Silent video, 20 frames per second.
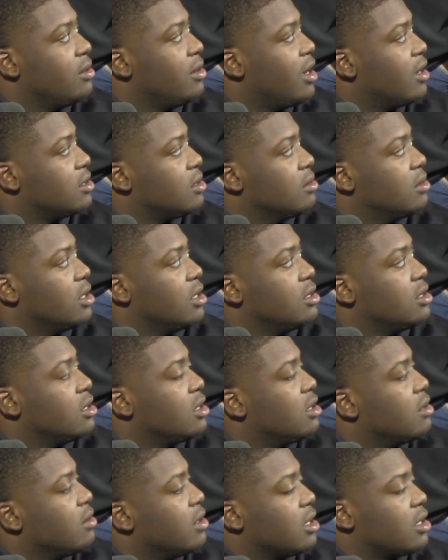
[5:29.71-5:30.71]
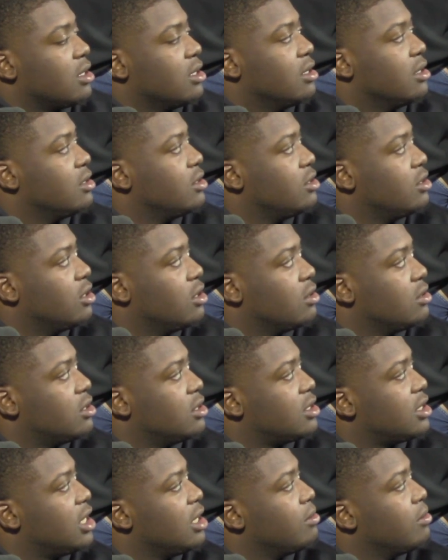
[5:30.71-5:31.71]
We had some things to correct, and you know,
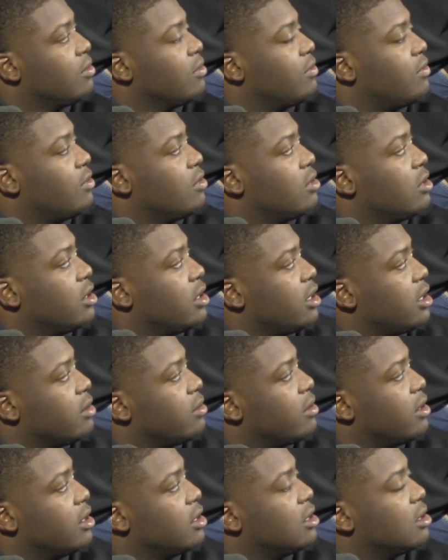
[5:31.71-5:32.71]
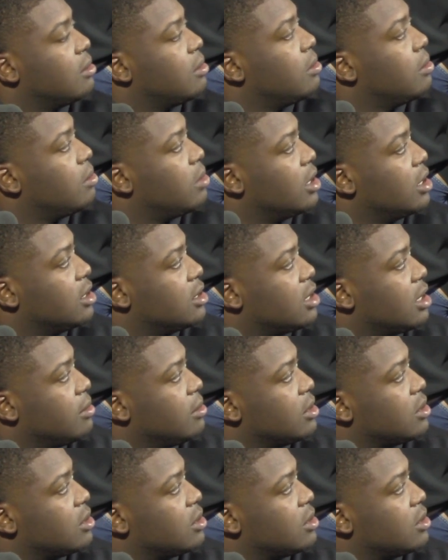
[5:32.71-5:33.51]
just keep moving forward and get ready to play this game.